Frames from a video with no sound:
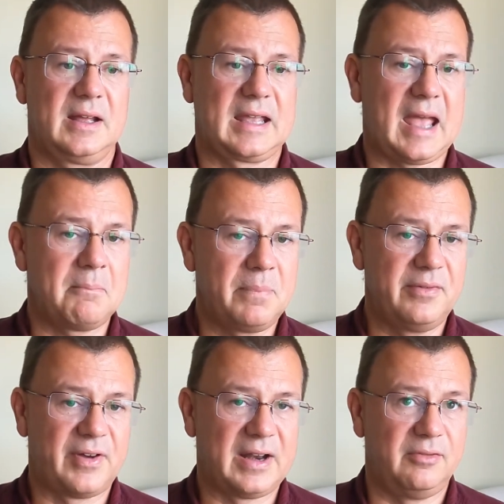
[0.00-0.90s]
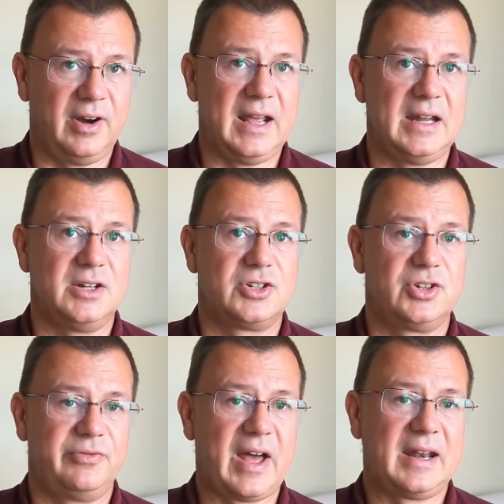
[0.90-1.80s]
campervan range,
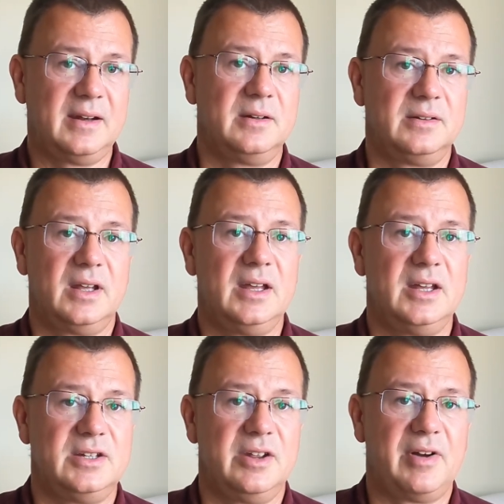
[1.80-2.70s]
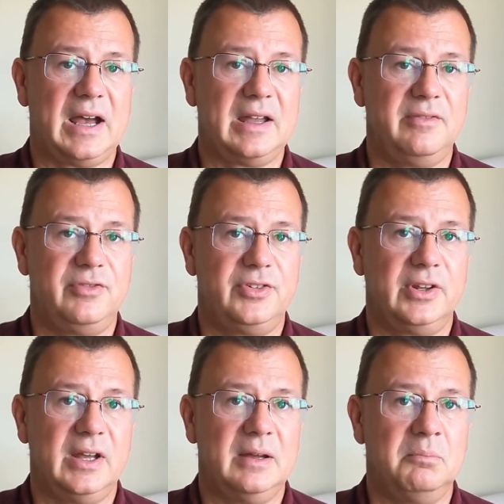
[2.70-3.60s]
so van derived
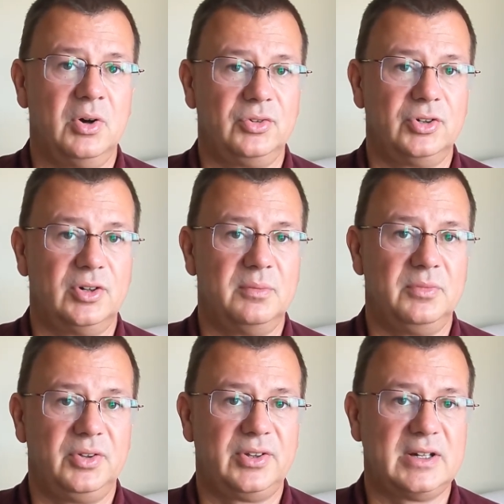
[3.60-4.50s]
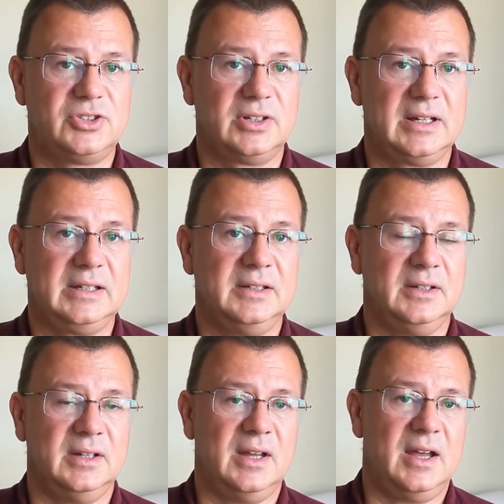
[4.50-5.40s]
motorhomes essentially,
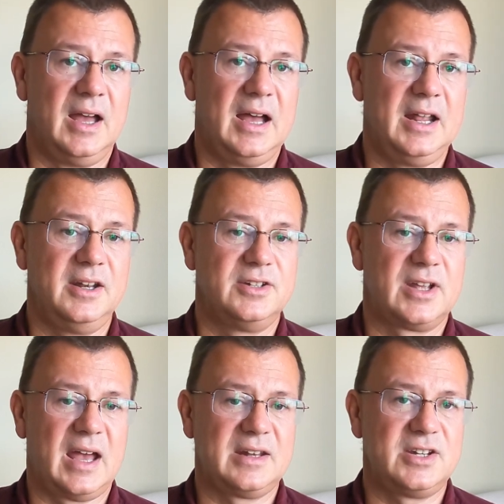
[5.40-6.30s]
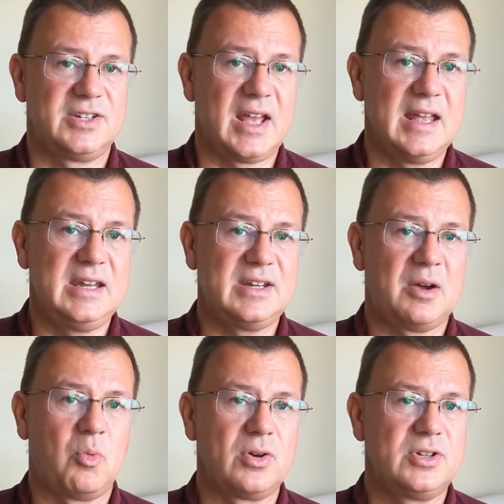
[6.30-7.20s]
and I decided I
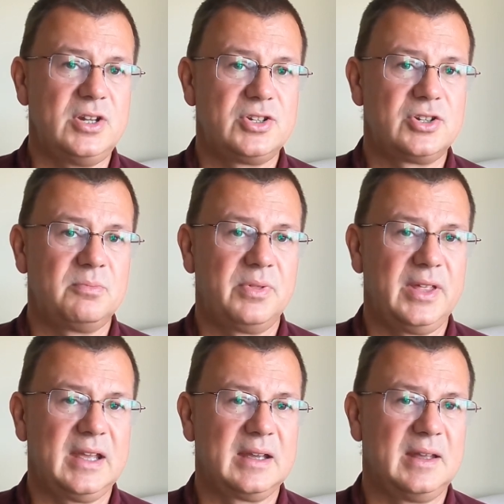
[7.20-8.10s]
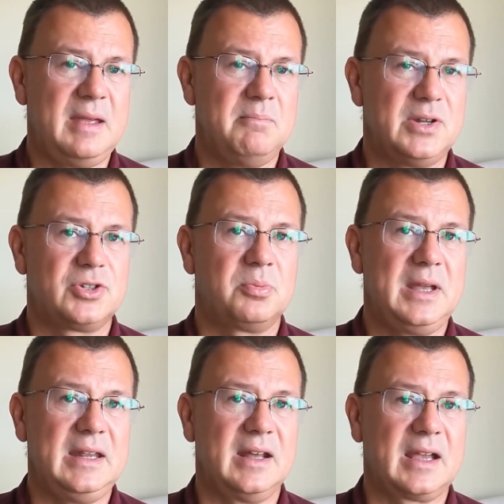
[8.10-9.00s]
wanted something in
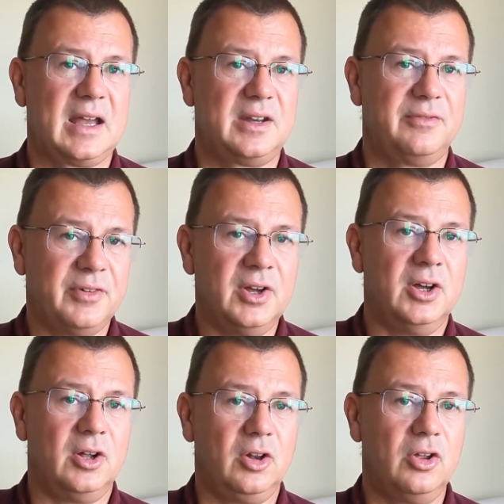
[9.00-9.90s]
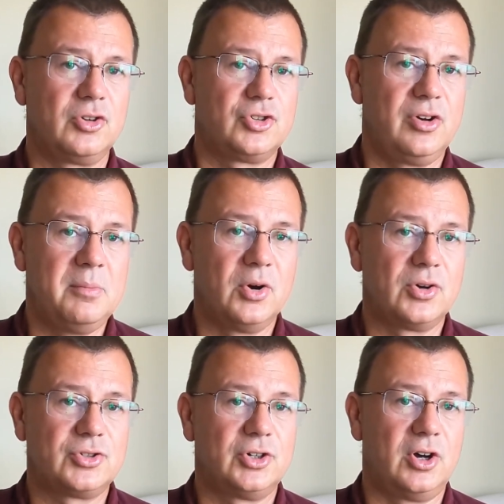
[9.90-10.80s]
between a kind of luxury
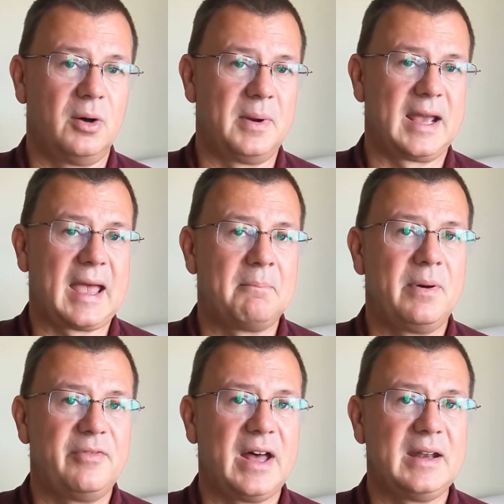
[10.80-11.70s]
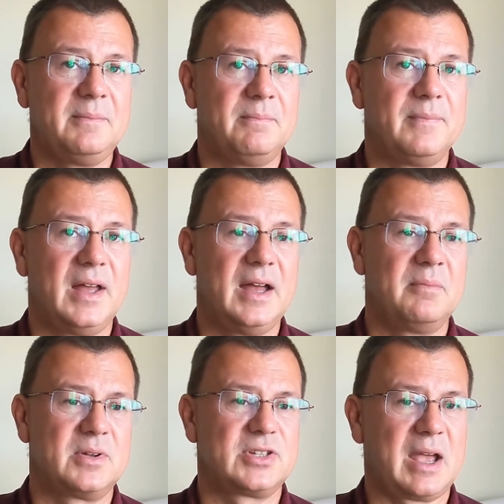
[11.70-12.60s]
motorhome and a campervan, because